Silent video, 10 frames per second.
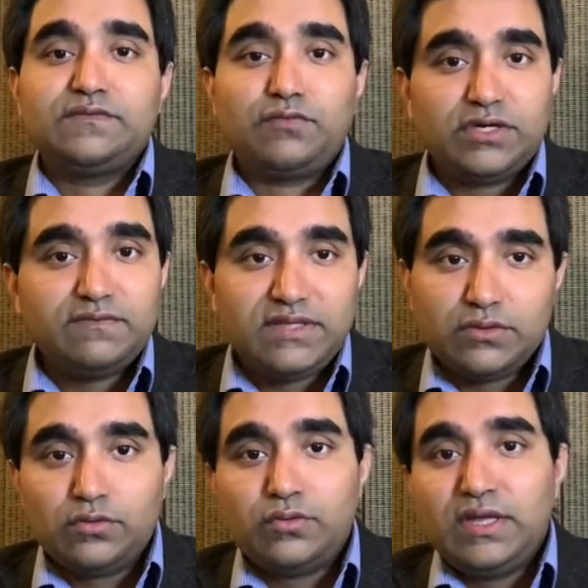what we
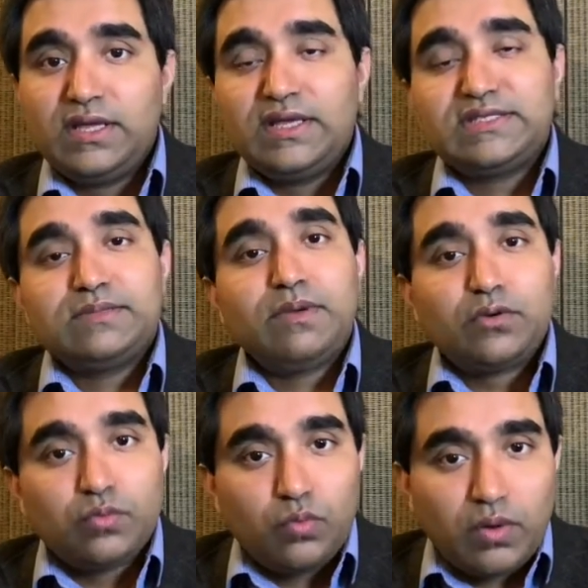know is
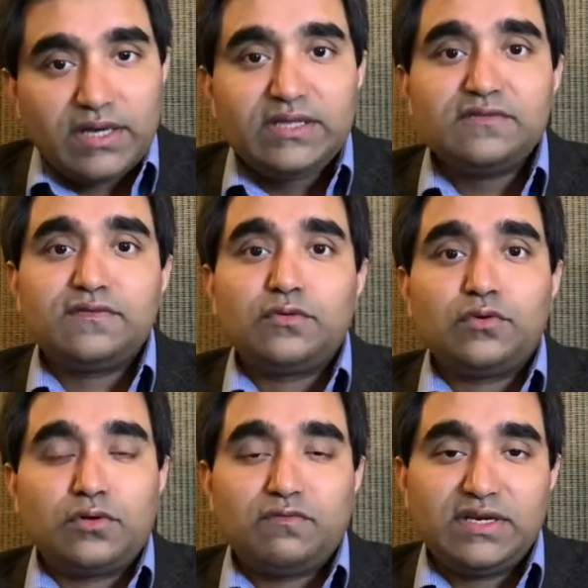about 1 in 4
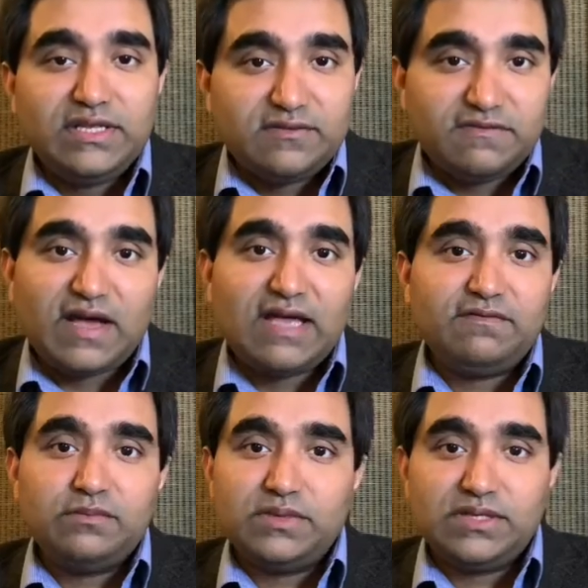or 1 in 5
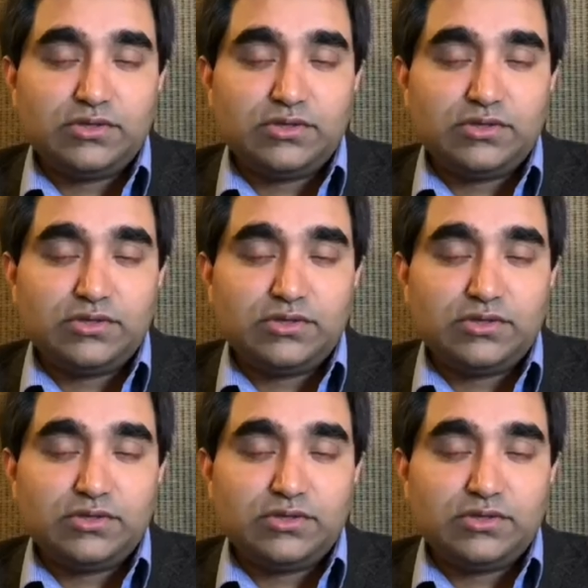women,